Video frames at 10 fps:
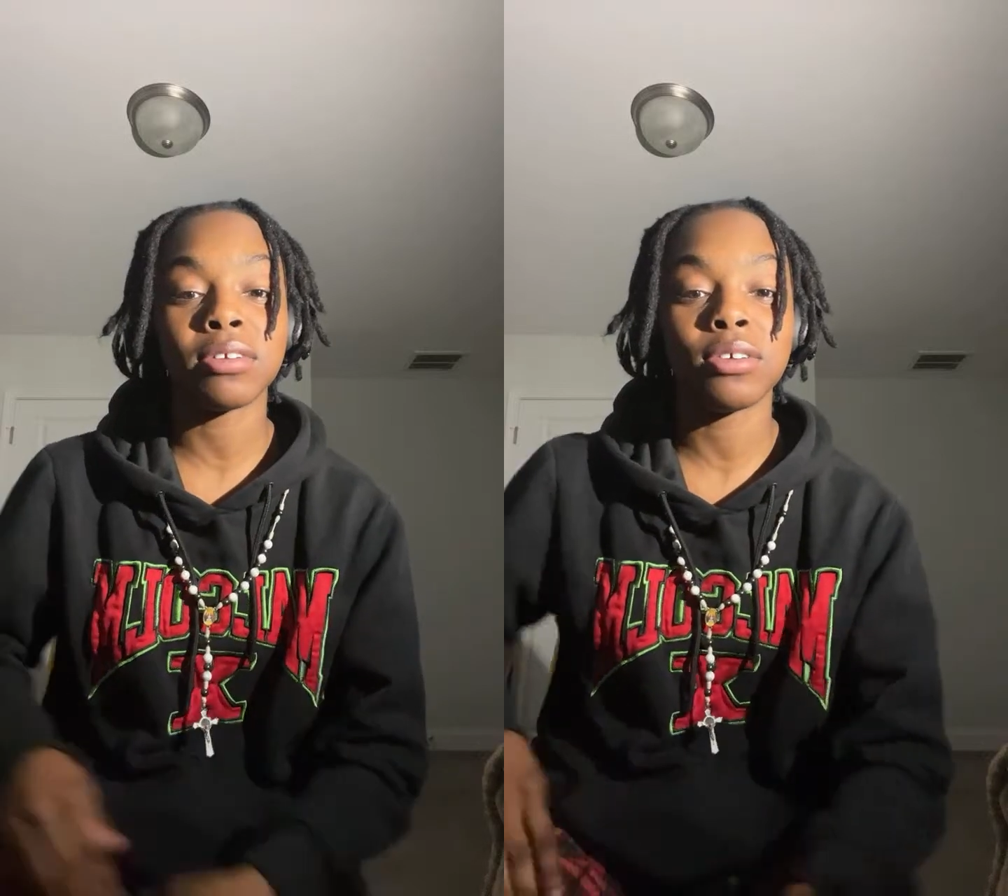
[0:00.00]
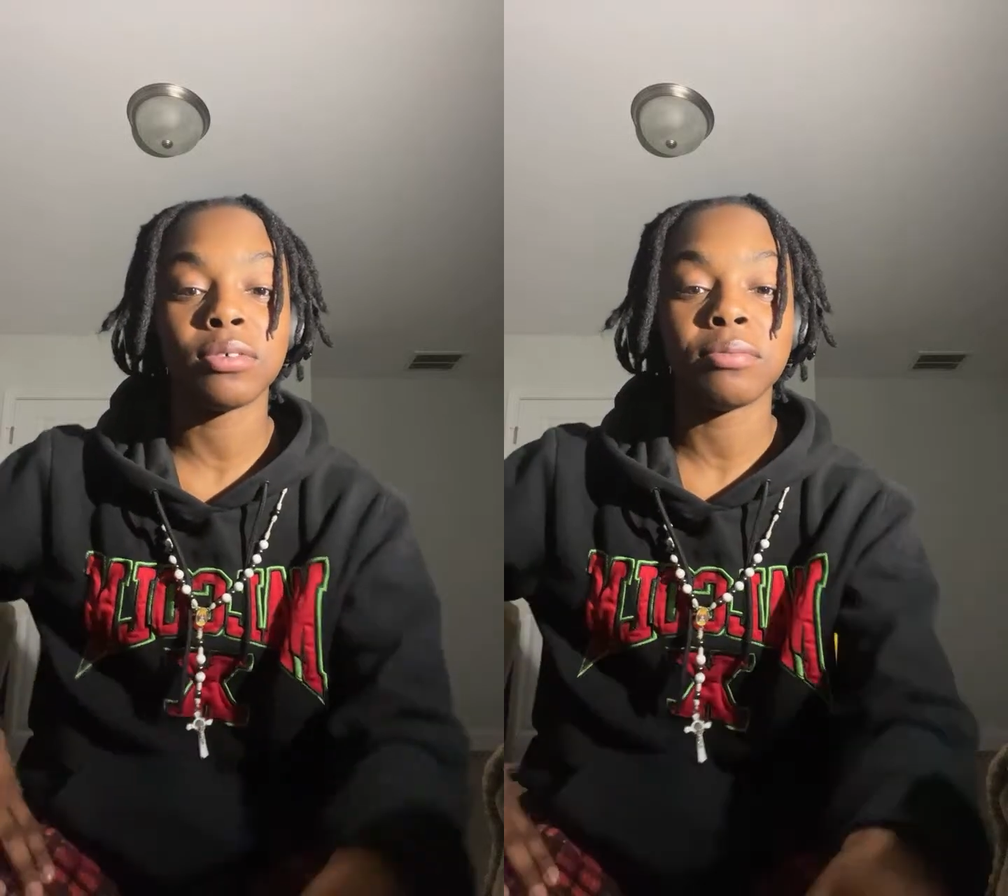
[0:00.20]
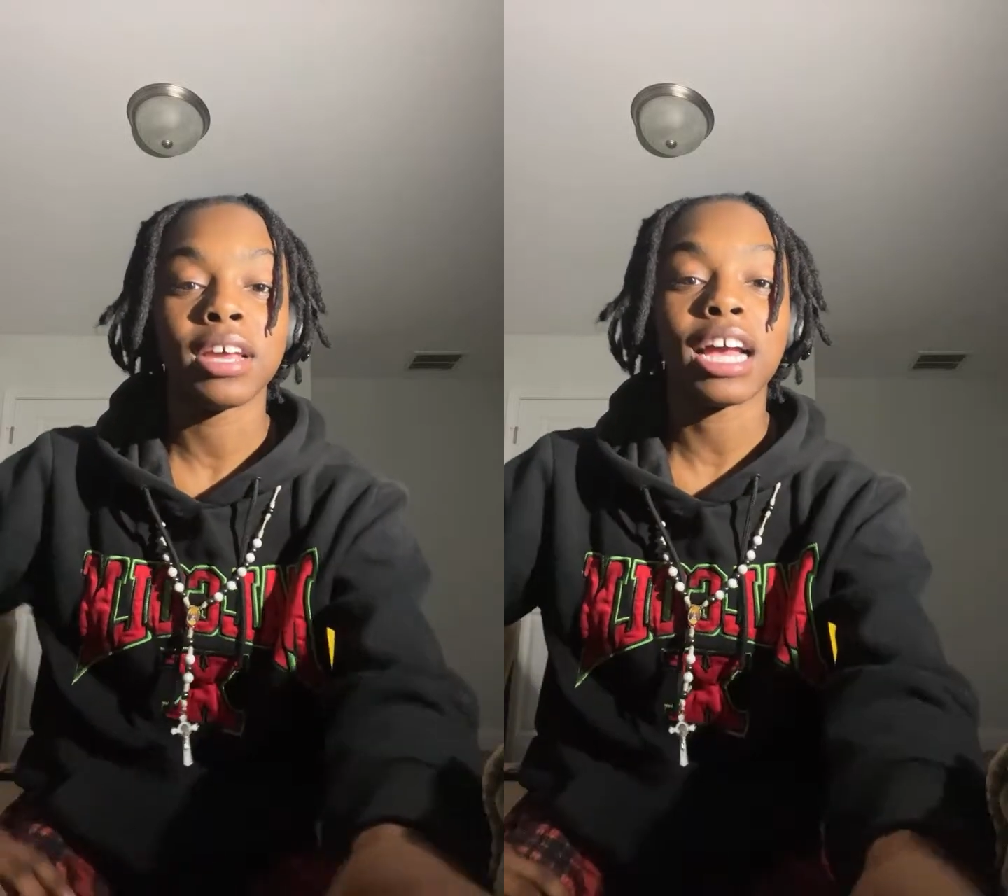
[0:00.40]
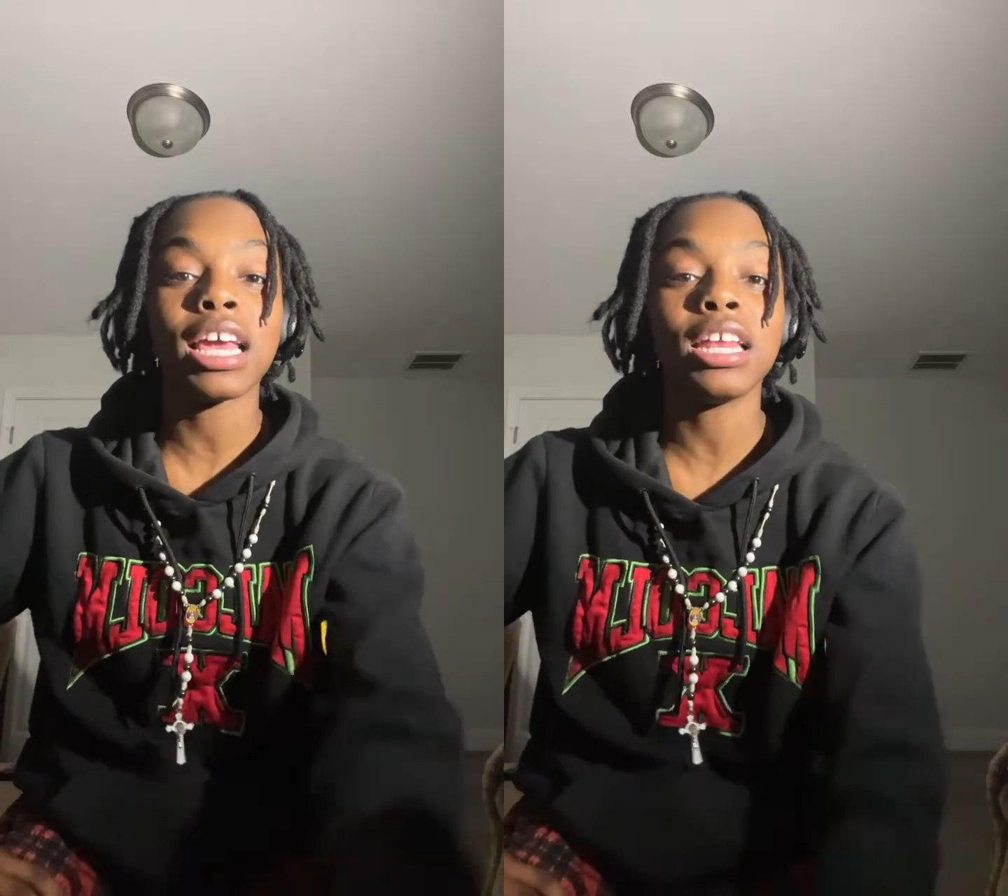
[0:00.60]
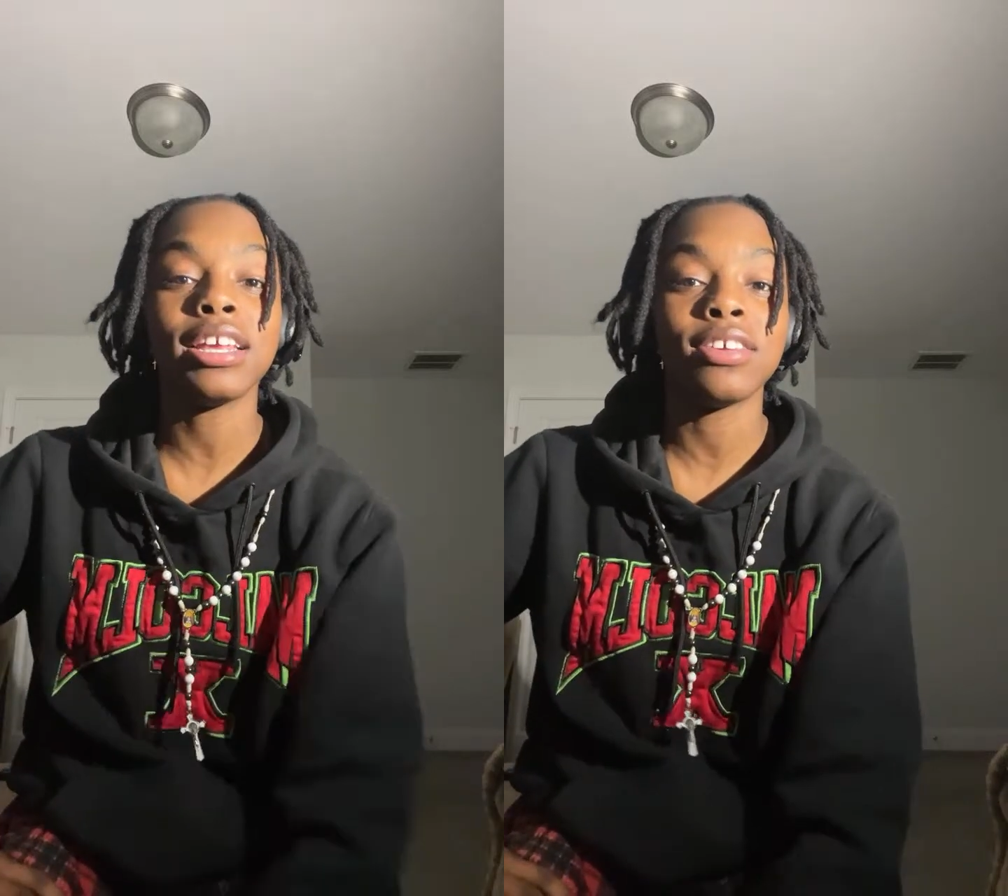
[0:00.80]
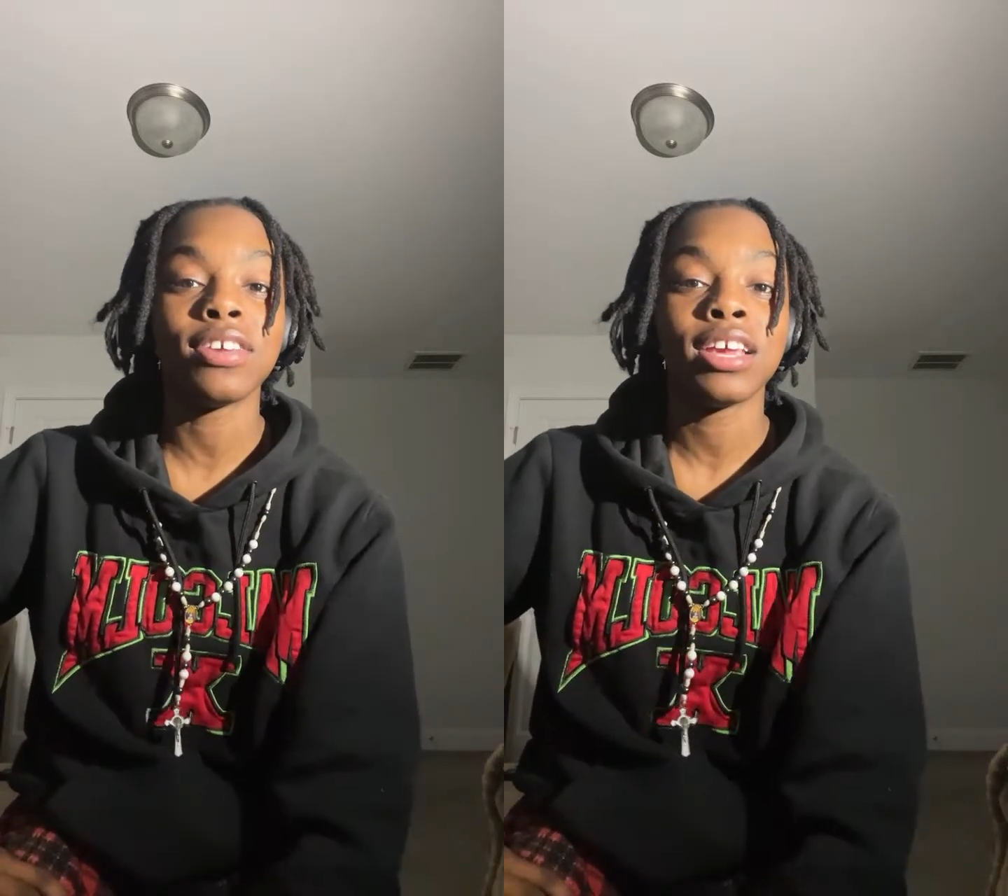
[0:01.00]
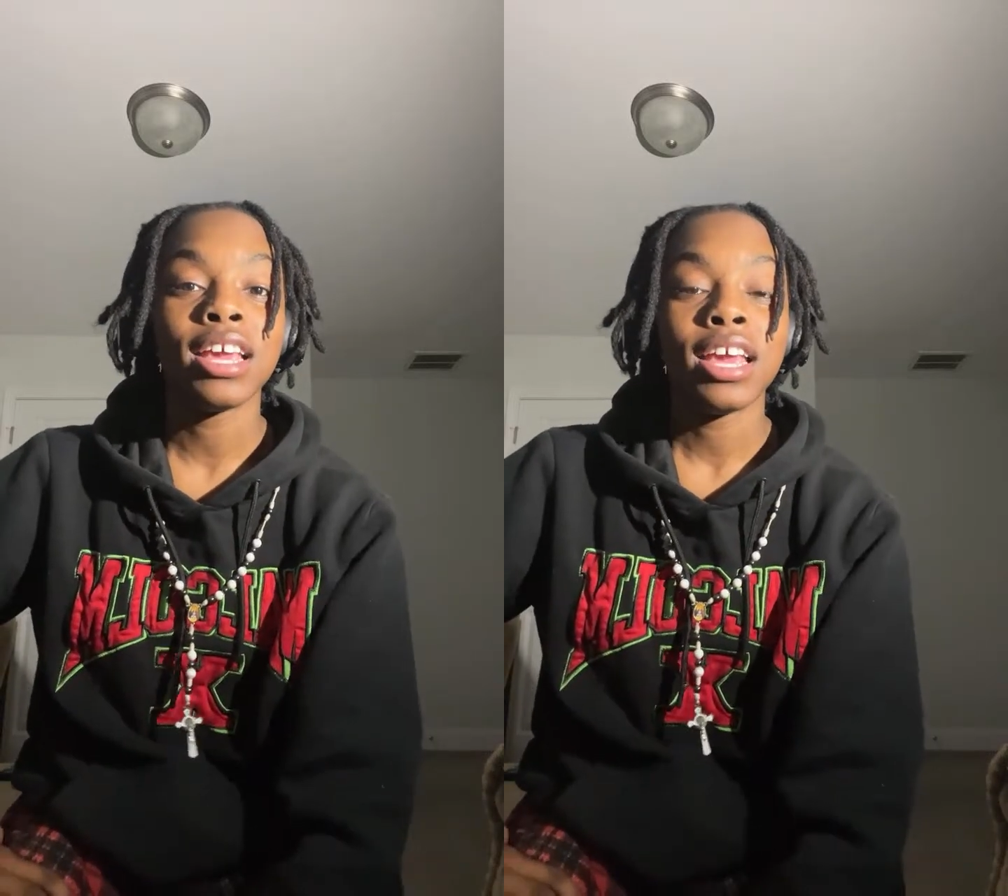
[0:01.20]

it up with me. I can't even.